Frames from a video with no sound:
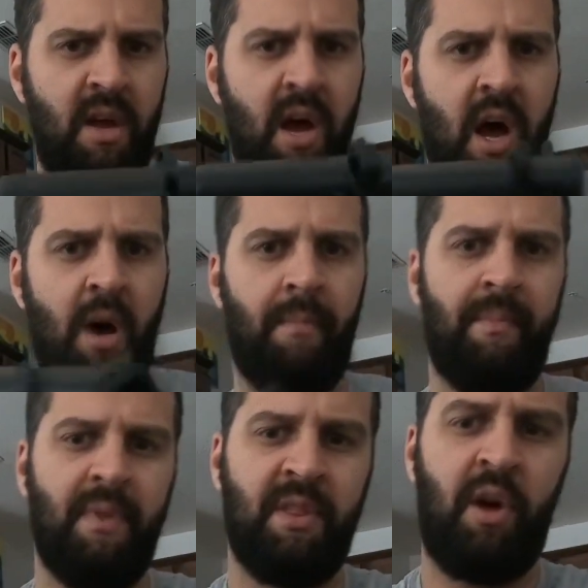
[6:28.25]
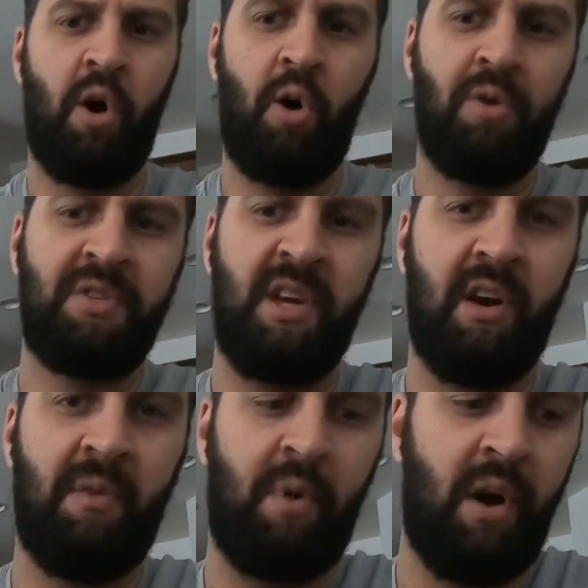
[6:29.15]
The holes
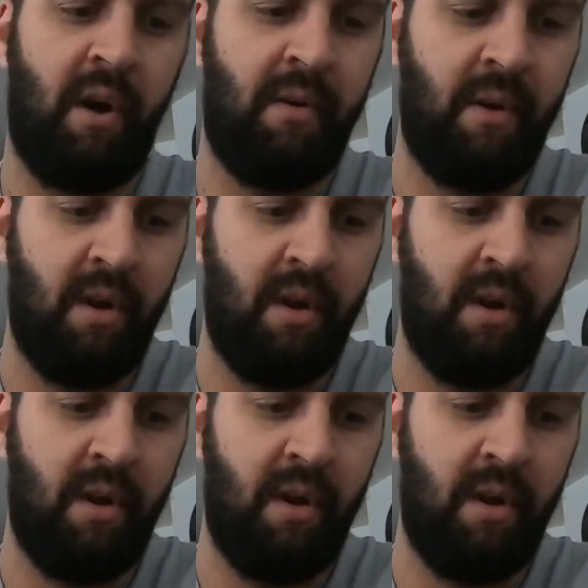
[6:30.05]
here where,